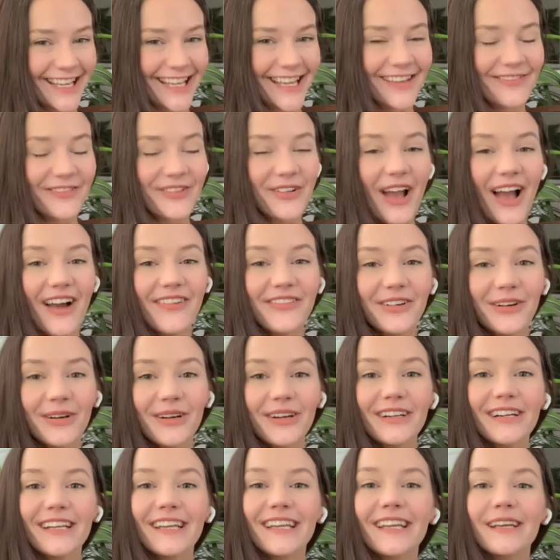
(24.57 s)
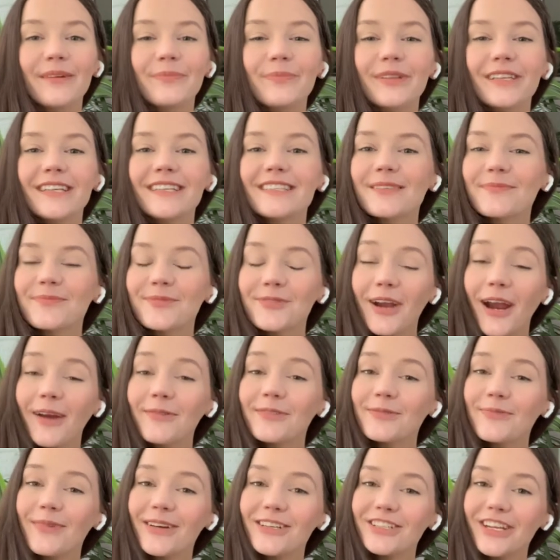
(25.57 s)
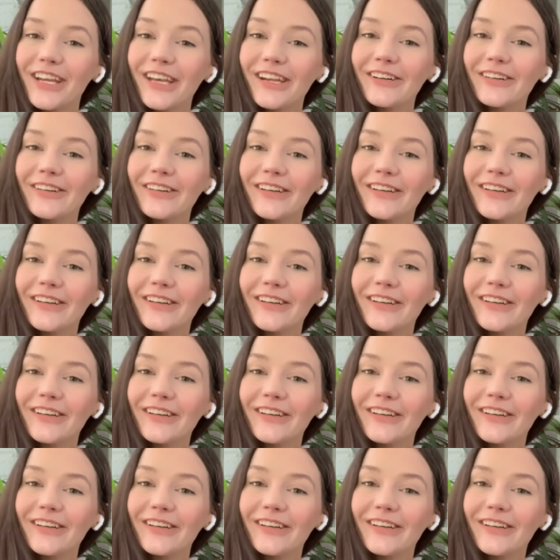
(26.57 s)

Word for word: If you haven't already, please subscribe to my channel.